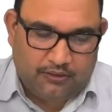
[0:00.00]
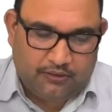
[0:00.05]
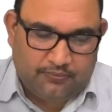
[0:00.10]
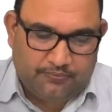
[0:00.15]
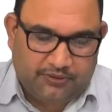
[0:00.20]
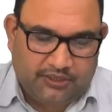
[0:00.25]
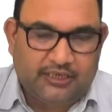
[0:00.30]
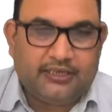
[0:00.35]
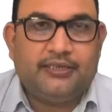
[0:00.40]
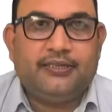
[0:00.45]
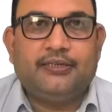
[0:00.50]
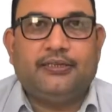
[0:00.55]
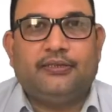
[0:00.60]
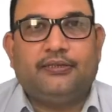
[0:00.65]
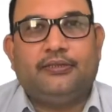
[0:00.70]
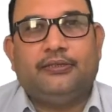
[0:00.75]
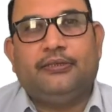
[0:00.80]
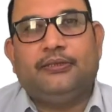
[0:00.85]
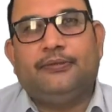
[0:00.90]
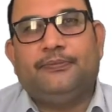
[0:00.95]

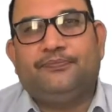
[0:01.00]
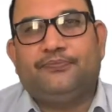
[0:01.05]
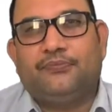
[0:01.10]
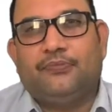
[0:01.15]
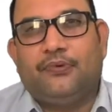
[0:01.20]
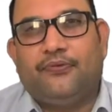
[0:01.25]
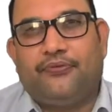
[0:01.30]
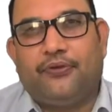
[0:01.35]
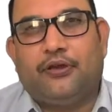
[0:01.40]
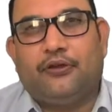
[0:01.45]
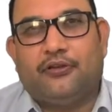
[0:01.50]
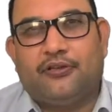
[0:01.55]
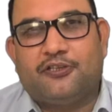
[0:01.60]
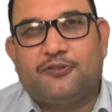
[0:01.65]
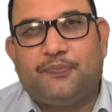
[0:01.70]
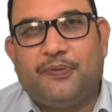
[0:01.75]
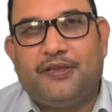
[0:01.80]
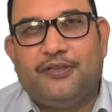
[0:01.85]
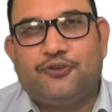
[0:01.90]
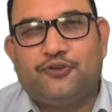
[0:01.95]
third figure of
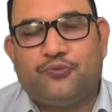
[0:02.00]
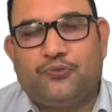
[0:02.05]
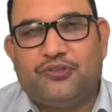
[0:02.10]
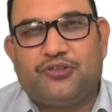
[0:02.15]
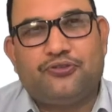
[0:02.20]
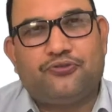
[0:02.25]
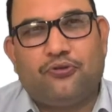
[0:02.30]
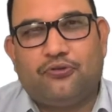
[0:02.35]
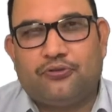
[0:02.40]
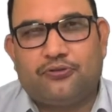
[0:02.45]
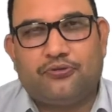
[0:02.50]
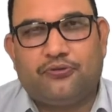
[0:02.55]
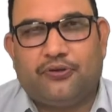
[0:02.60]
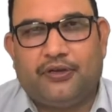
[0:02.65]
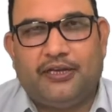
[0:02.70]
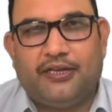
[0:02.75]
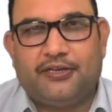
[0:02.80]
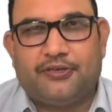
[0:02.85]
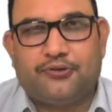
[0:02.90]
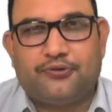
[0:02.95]
speech, which is also
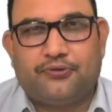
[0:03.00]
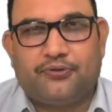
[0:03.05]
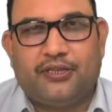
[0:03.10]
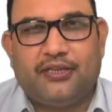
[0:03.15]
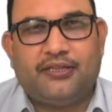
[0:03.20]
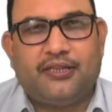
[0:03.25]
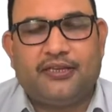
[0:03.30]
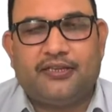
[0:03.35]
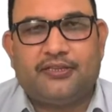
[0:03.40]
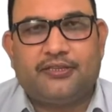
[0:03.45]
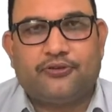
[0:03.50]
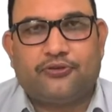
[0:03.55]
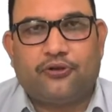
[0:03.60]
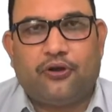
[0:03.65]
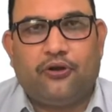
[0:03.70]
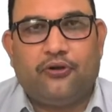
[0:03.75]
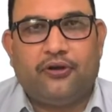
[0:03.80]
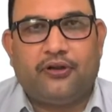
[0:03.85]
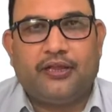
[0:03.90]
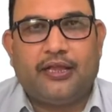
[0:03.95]
related to that is
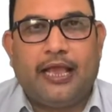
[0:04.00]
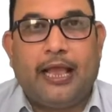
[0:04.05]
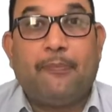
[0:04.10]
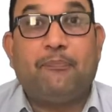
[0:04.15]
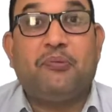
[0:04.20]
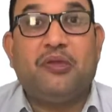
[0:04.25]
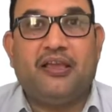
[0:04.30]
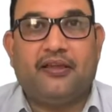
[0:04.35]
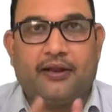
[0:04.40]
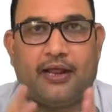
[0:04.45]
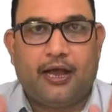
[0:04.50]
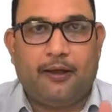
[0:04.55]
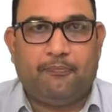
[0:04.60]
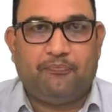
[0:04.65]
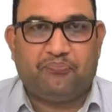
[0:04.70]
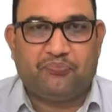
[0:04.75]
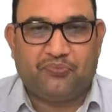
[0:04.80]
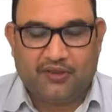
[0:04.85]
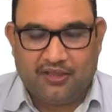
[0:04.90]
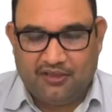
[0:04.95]
called epigram.
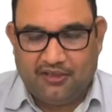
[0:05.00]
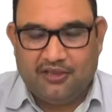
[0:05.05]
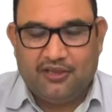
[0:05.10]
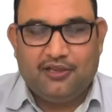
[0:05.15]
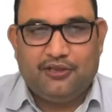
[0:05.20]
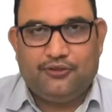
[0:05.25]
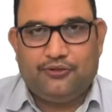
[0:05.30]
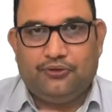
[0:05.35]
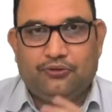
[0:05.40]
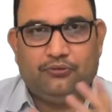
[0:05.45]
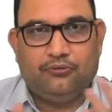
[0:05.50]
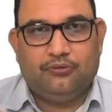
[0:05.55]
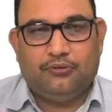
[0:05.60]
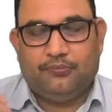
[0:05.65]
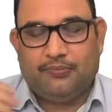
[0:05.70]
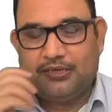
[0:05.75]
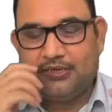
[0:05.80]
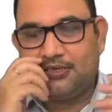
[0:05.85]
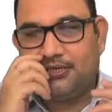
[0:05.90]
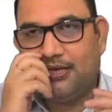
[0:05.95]
You
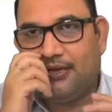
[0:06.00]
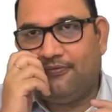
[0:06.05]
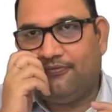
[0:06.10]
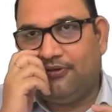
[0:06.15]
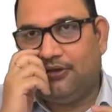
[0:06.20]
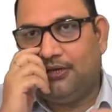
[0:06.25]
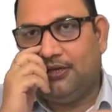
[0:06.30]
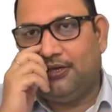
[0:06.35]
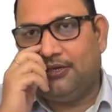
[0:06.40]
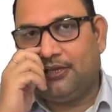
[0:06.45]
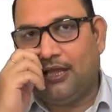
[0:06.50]
must have heard the